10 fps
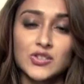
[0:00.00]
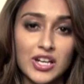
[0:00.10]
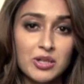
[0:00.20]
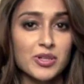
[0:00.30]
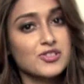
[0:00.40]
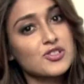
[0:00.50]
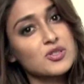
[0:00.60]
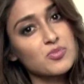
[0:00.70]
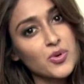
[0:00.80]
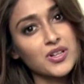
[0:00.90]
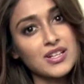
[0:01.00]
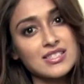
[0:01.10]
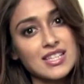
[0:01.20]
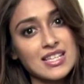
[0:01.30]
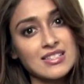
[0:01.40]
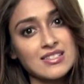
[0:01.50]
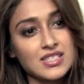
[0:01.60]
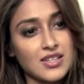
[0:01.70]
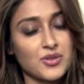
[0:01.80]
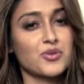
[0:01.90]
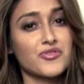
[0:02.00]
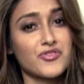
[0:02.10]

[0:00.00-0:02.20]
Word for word: Try your best to support us and say no to